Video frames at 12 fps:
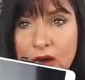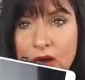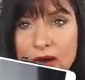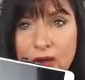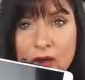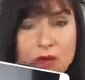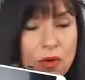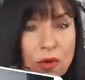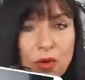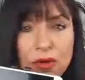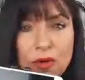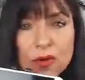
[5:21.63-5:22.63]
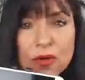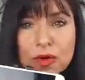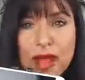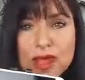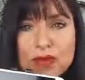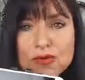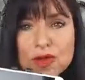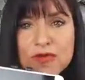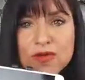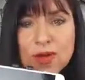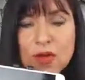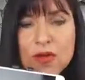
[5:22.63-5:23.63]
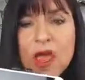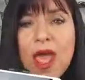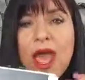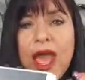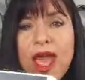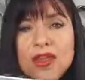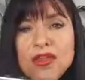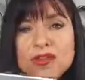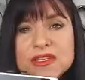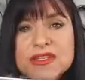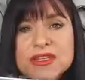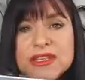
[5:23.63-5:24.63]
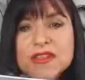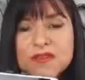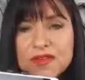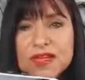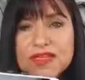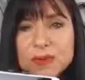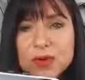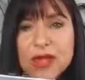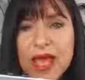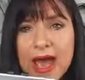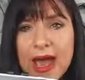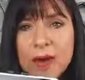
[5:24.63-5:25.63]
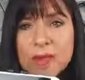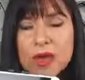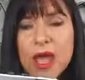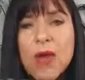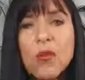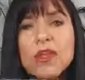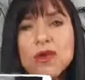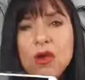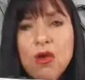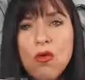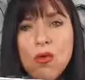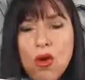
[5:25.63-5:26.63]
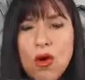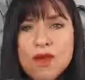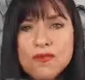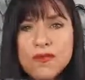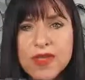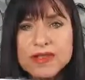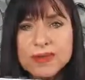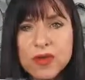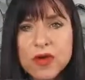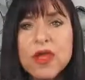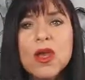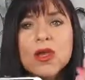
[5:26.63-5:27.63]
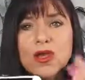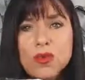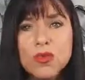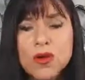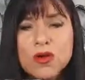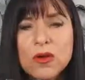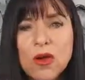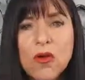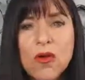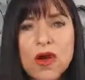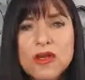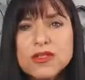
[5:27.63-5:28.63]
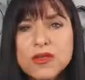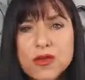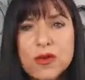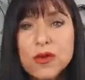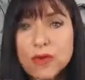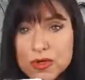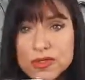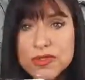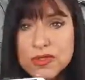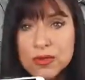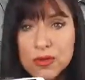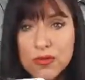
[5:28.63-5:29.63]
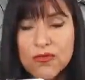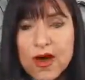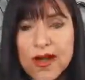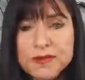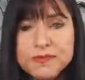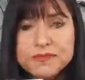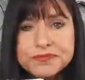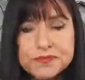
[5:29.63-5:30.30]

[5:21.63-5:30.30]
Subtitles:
iPhone or your Android phone, and you just need the Facebook app. And when you go on Facebook, you will go on to your personal profile